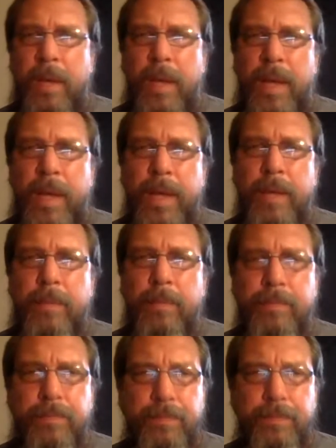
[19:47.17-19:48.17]
And,
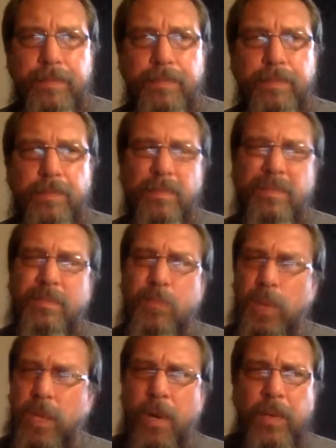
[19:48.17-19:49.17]

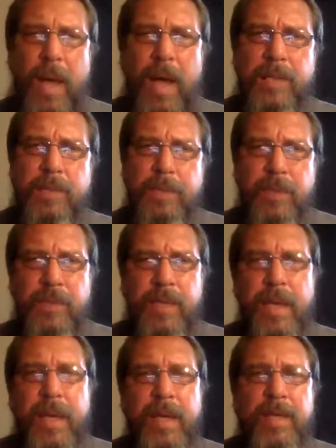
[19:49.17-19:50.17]
the hospital
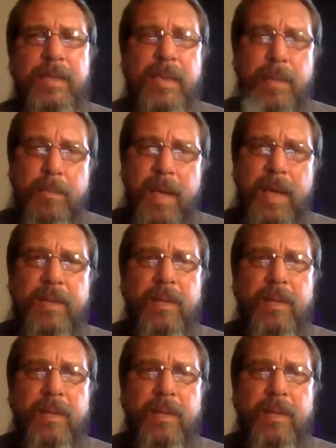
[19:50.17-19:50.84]
stays and then back